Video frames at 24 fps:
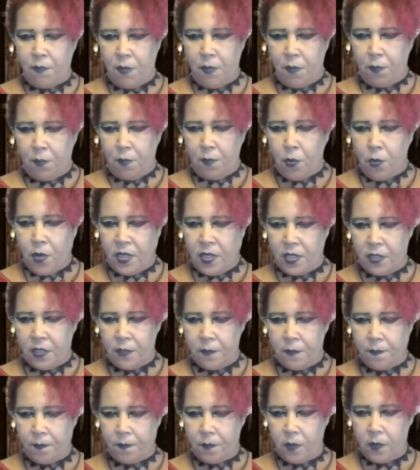poisoned.
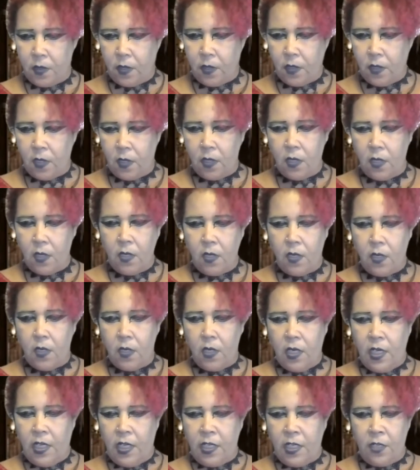
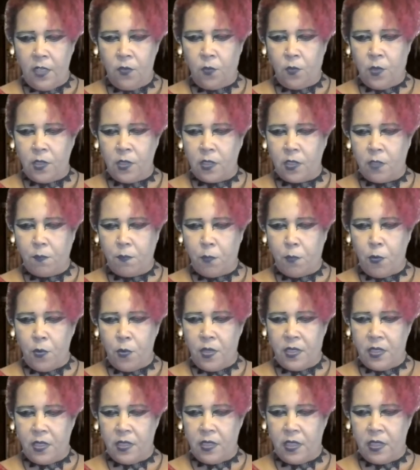He didn't want the
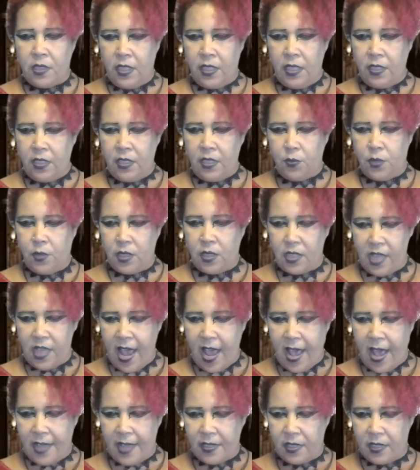poison to get to his
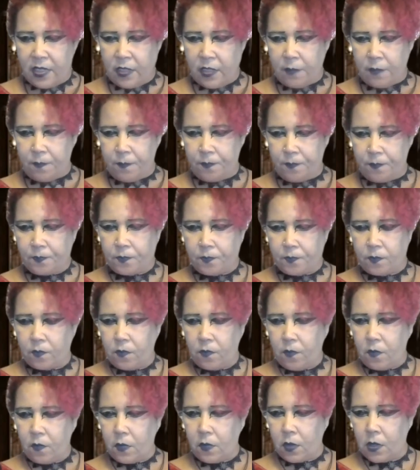cats.
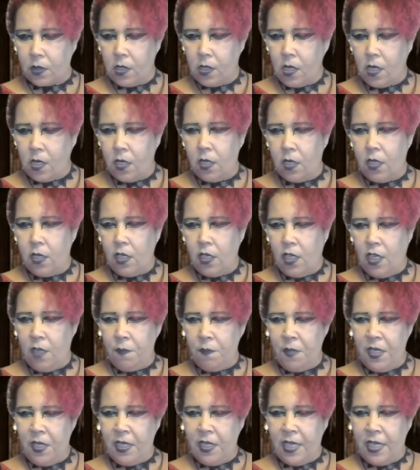He
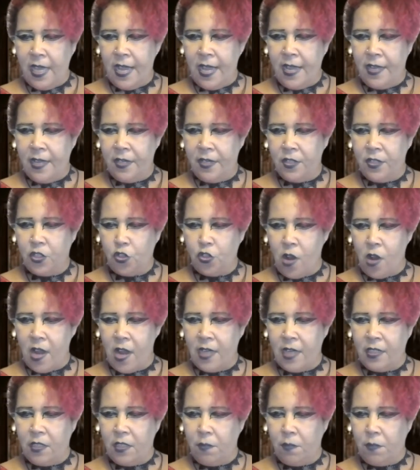began
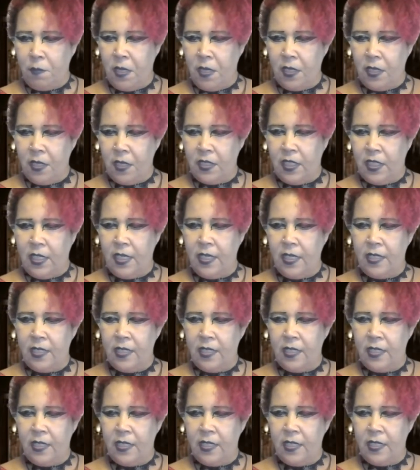trying to pick the
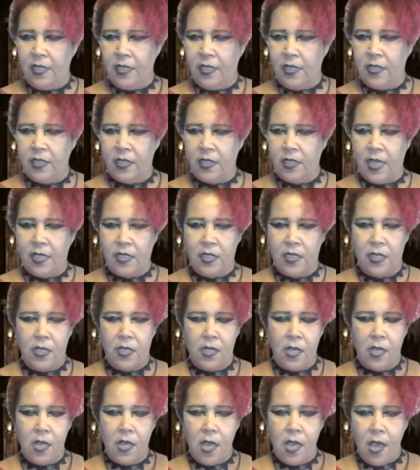
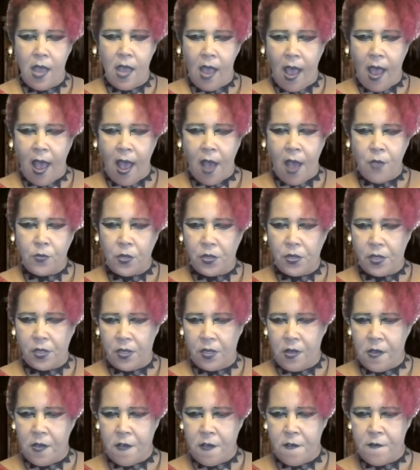insects out
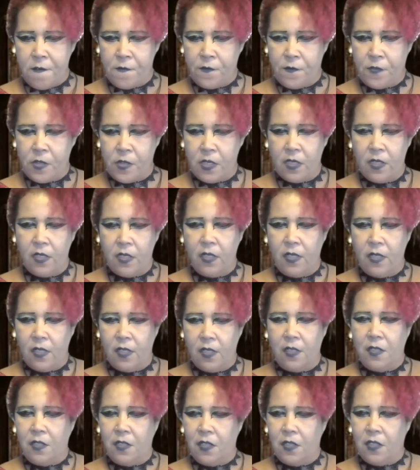of
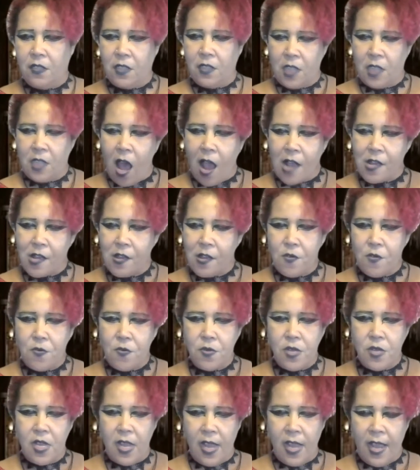Taco
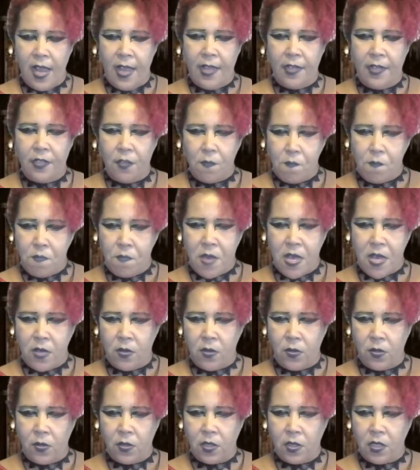and
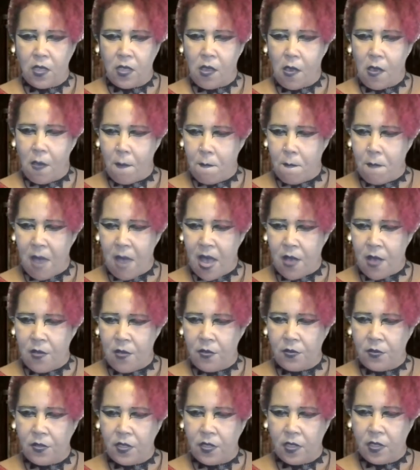Belle's
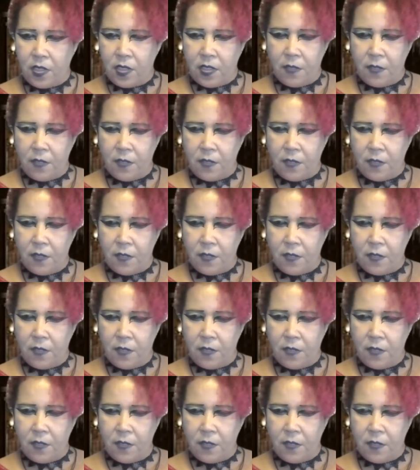mouths.